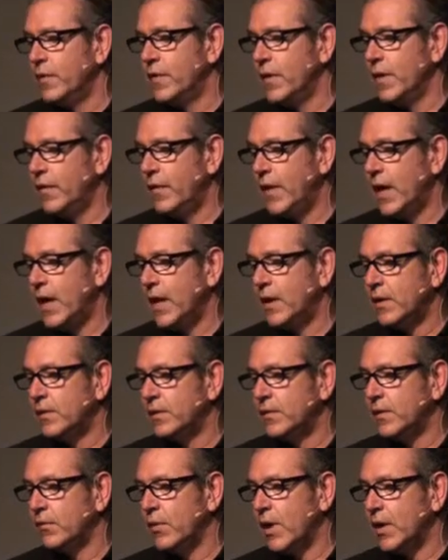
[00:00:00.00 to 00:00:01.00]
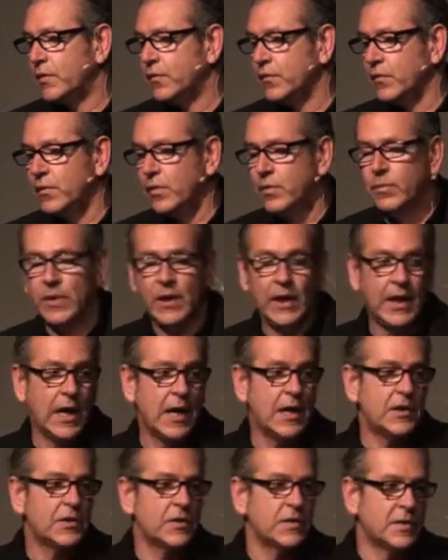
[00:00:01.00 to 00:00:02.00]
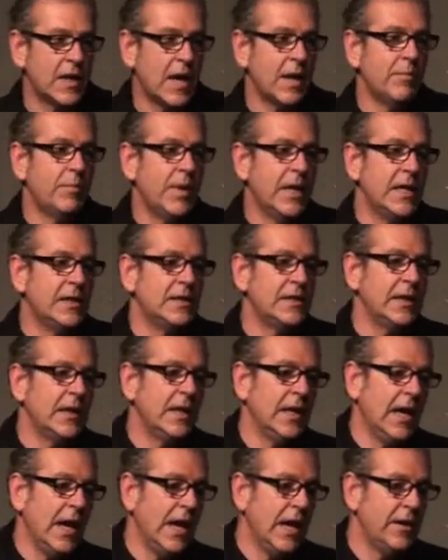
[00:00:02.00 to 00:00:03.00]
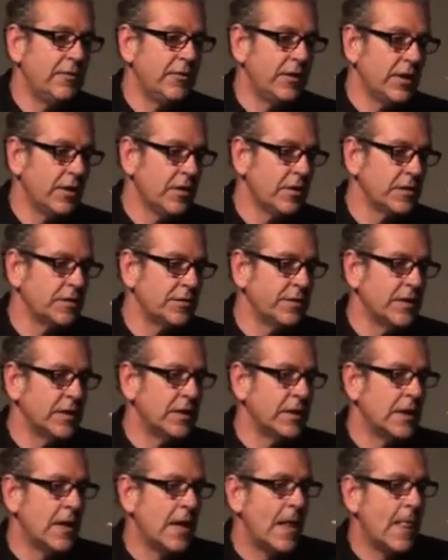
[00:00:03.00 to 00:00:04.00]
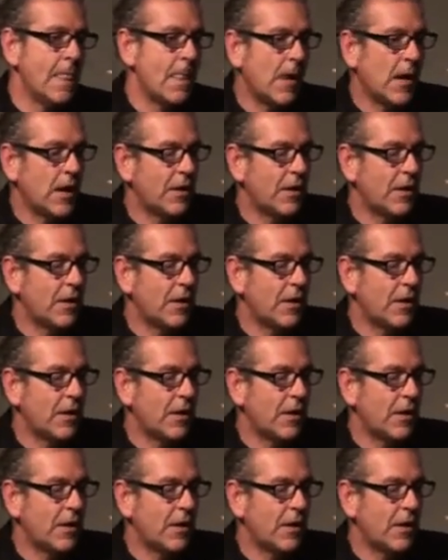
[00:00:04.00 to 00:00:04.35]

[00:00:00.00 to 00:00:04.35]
the then director of communications at BT, Adrian Hosford, a